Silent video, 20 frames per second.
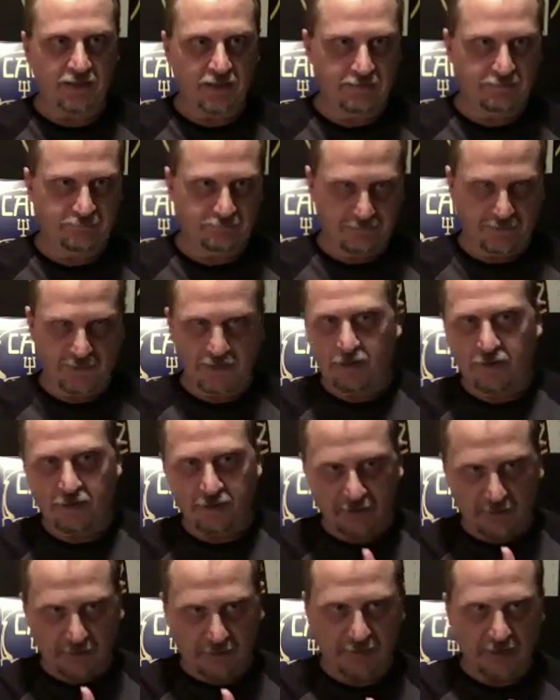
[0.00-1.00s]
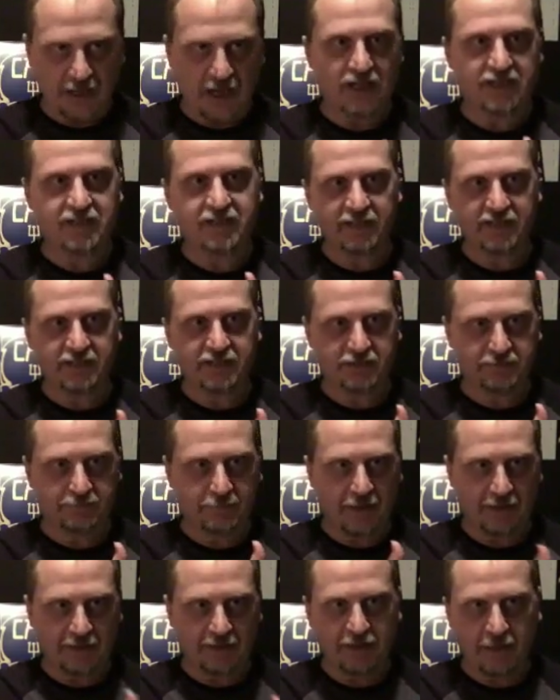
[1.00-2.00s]
I started a contest
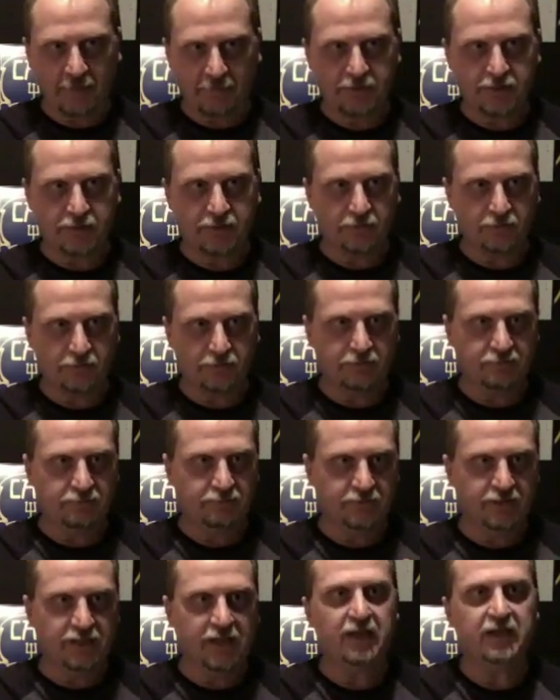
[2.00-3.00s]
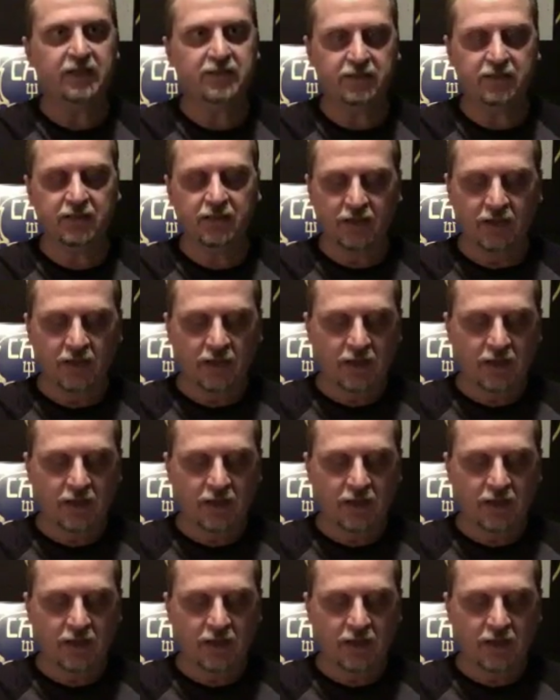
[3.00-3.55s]
back on episode 10.